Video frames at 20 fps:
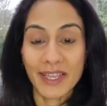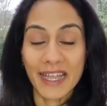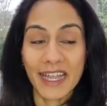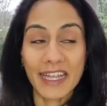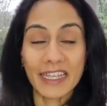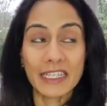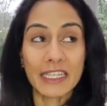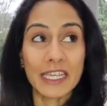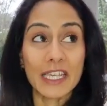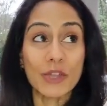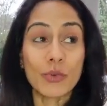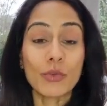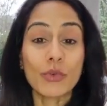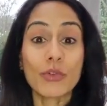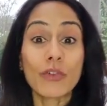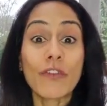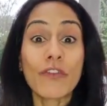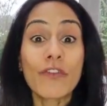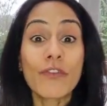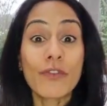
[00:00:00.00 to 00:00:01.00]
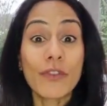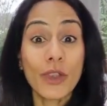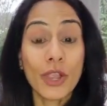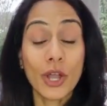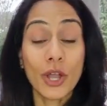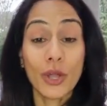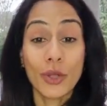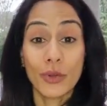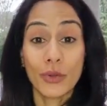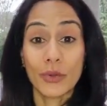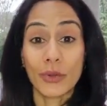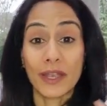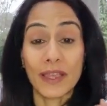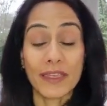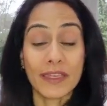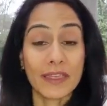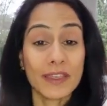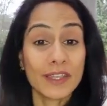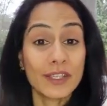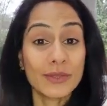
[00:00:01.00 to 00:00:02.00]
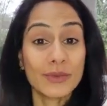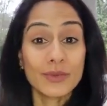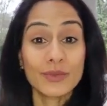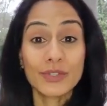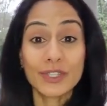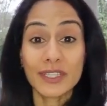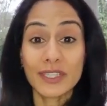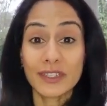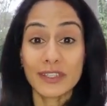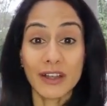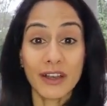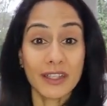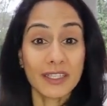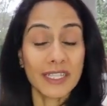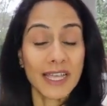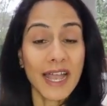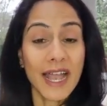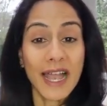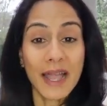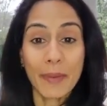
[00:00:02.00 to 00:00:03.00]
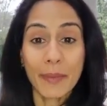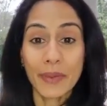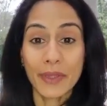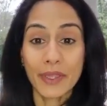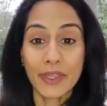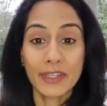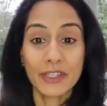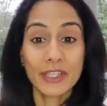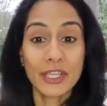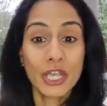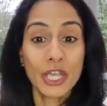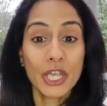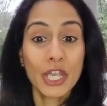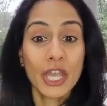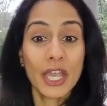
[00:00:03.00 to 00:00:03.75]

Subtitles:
And it will flow, and things will just start to happen